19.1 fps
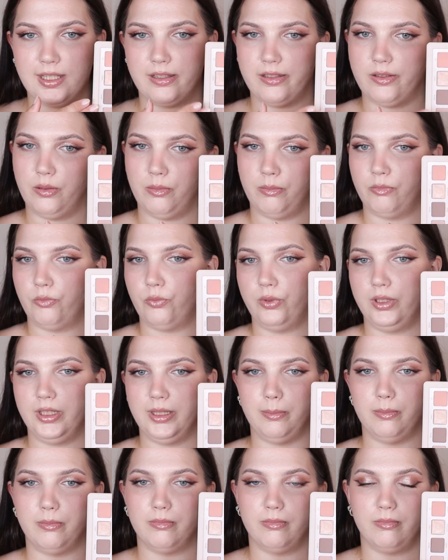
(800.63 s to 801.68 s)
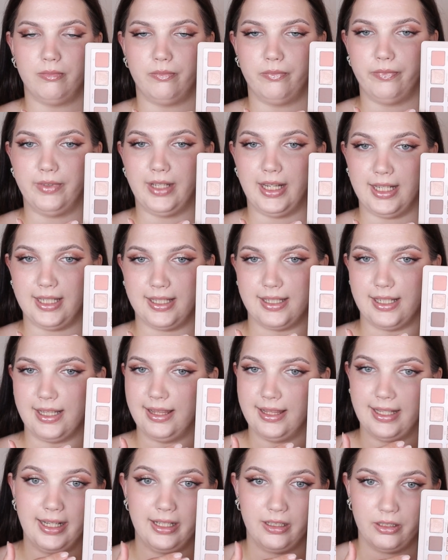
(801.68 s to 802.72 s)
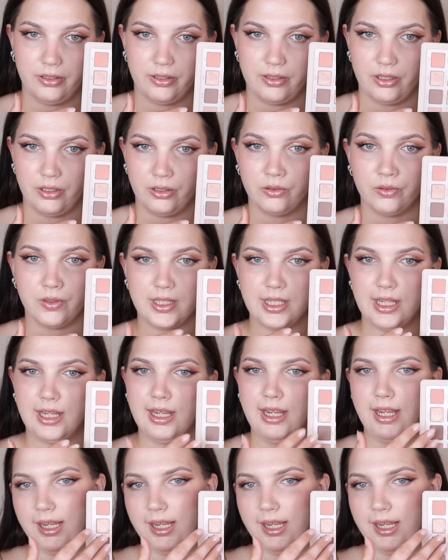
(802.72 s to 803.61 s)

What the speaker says: some really nice lighter tones,